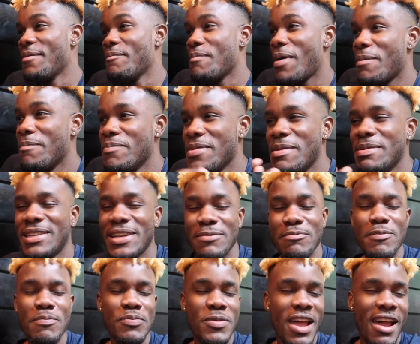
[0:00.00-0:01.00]
let me
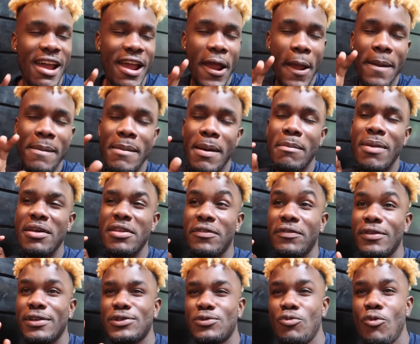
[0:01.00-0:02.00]
tell you, alright, my body
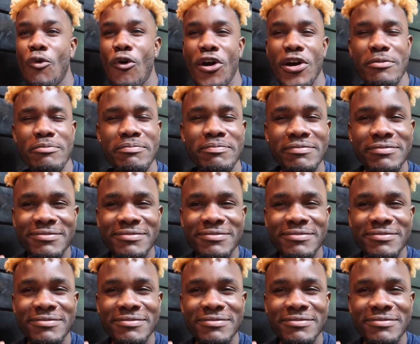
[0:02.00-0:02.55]
feels warm.